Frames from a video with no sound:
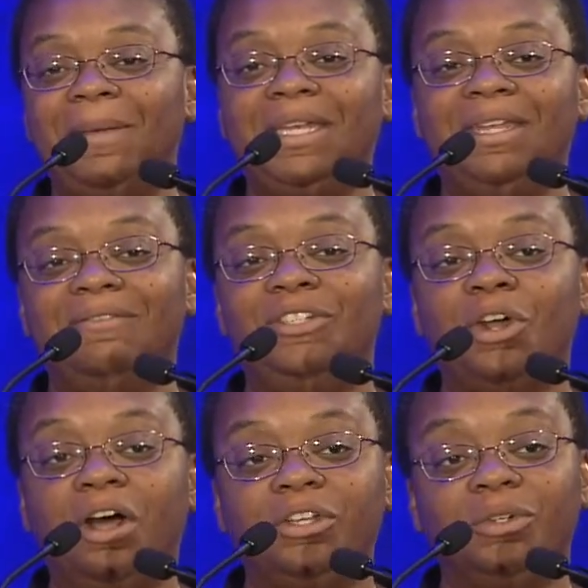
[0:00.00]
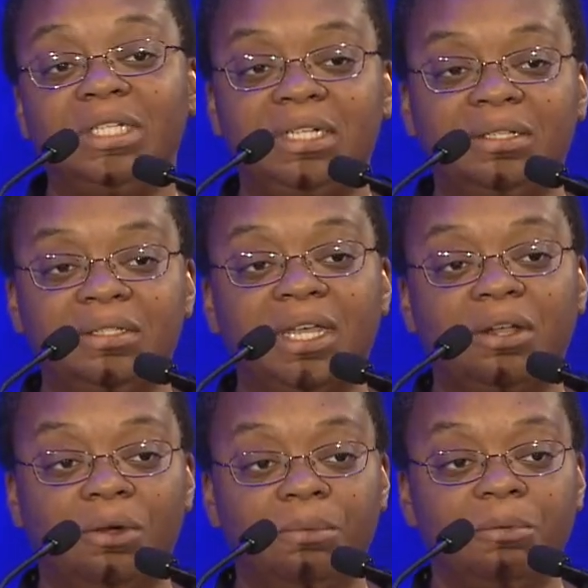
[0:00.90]
and give to all your littles at
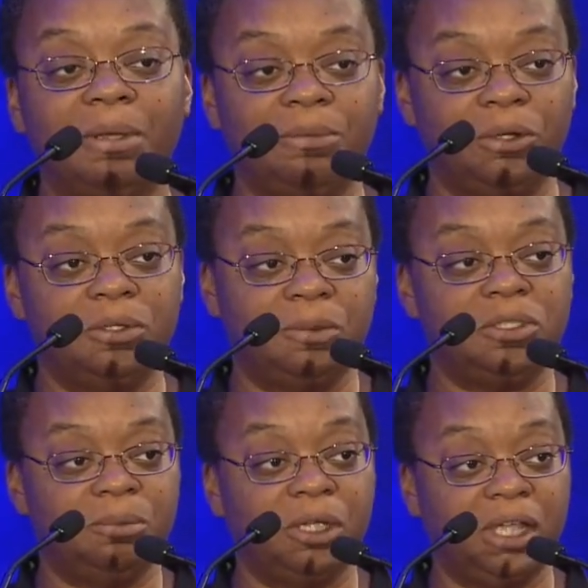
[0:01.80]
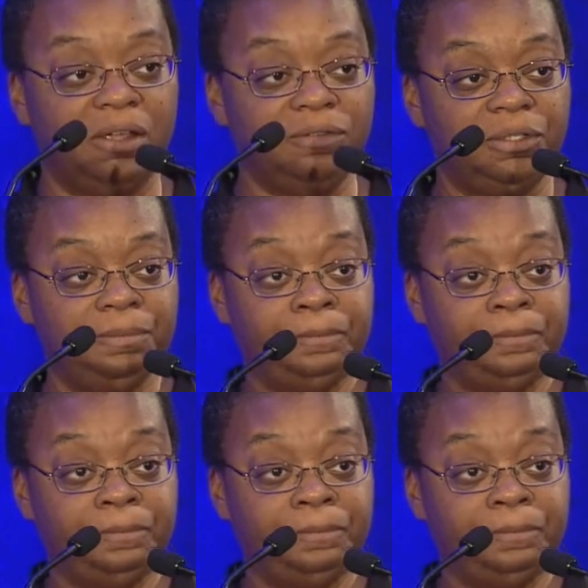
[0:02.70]
home. Remember, you're supposed to bring a gift?